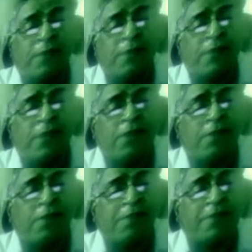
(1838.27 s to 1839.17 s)
equal
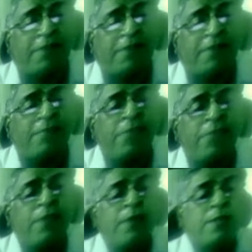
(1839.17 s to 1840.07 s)
representation.
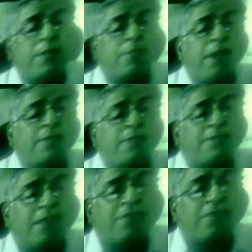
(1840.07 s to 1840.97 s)
The plan thus
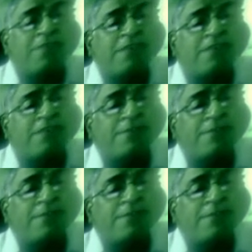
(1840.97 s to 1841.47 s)
emphasizes